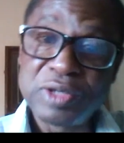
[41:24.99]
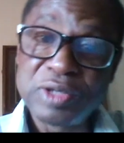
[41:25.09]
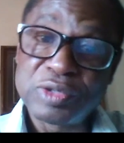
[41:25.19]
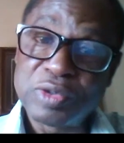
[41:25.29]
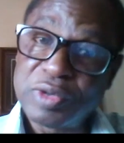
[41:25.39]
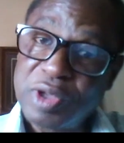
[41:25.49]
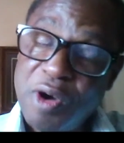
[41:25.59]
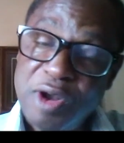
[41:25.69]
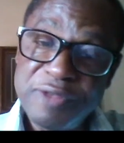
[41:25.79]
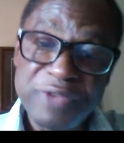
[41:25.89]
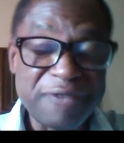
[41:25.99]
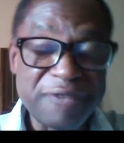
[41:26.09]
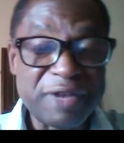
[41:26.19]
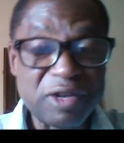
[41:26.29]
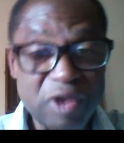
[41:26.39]
So the only thing,
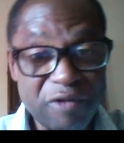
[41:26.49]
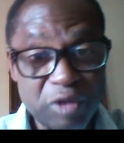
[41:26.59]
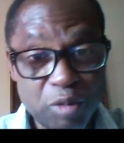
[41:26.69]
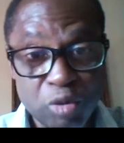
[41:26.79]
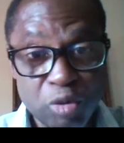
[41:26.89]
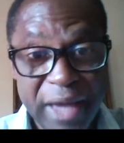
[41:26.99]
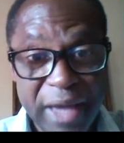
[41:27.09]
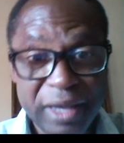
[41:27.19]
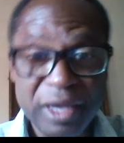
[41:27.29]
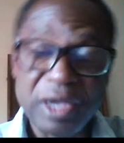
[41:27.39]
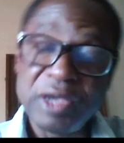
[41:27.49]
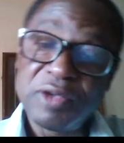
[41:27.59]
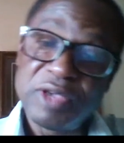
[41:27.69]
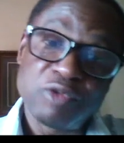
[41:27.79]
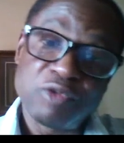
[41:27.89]
even you have the motorbike,
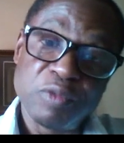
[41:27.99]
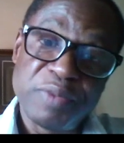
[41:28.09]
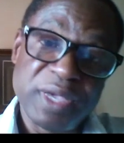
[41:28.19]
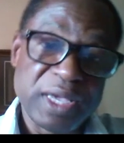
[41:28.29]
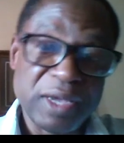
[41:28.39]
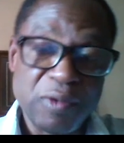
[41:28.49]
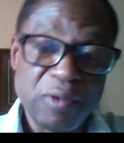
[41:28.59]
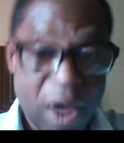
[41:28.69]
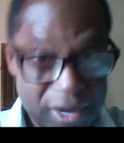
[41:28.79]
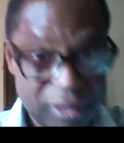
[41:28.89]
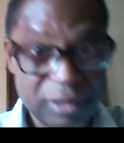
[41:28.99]
you have to be one.